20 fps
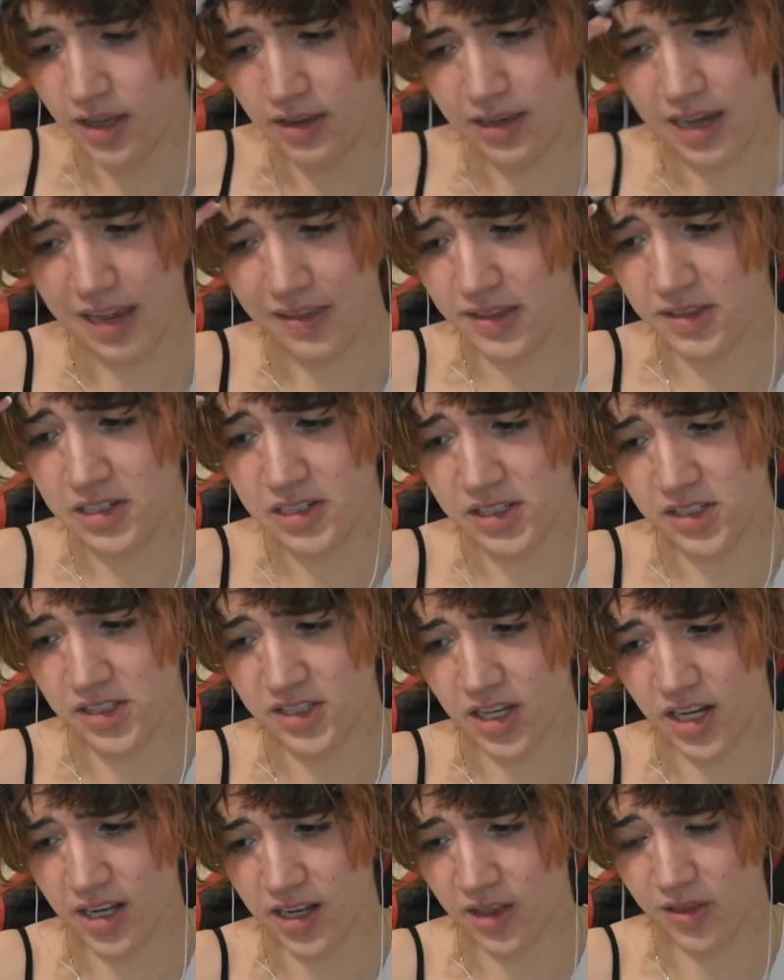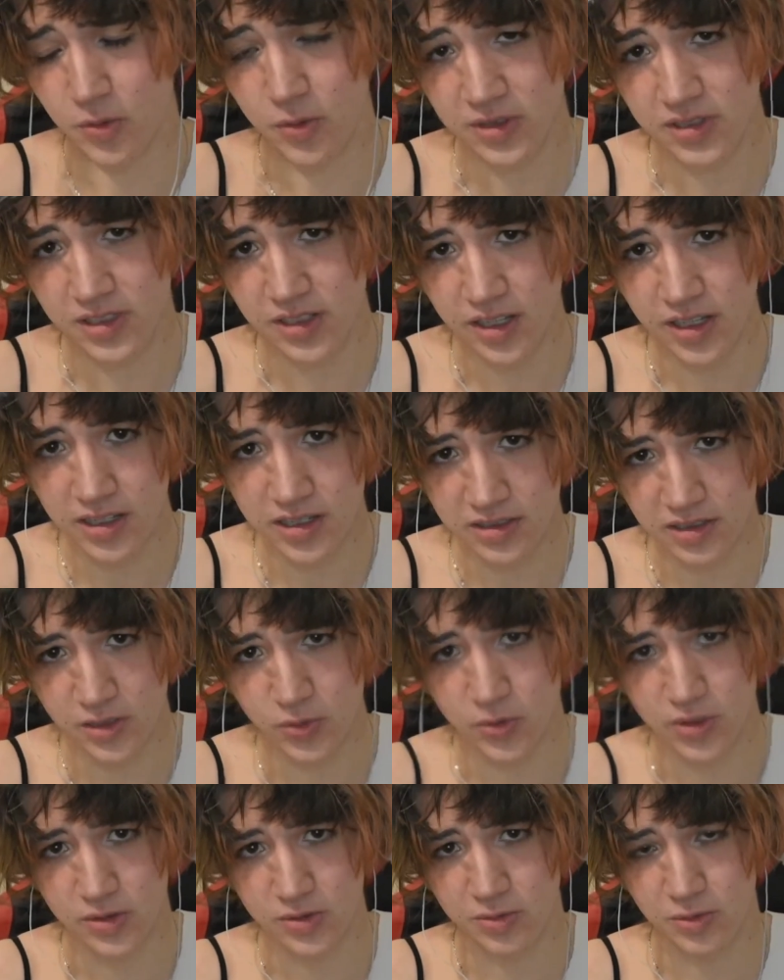I literally just got another one today because this
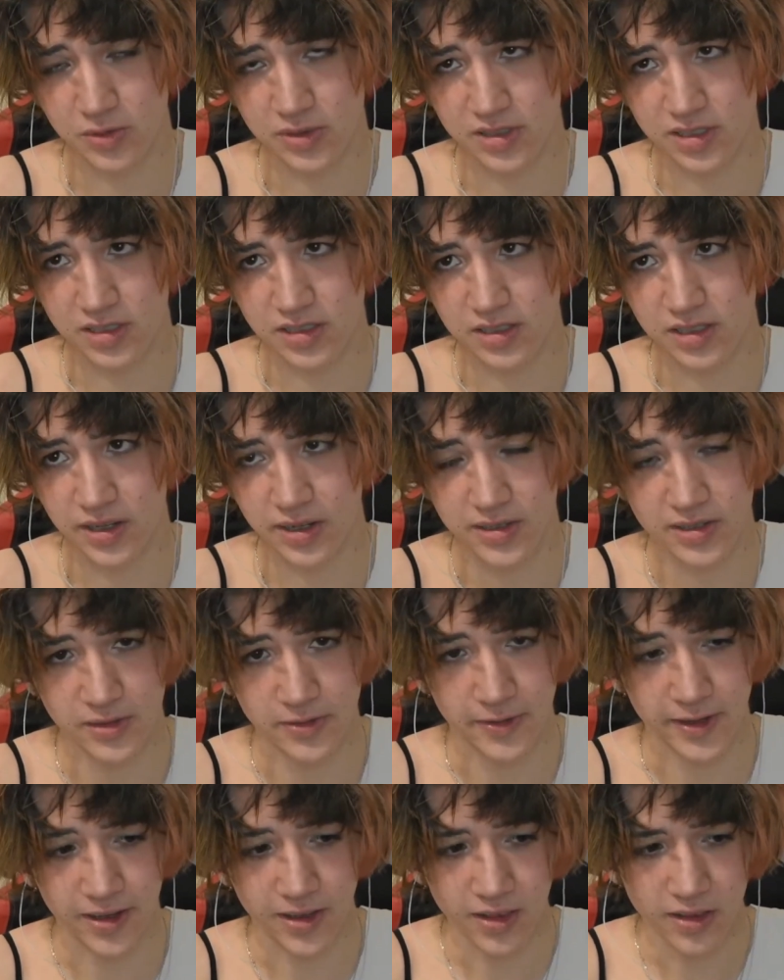one was starting to fail.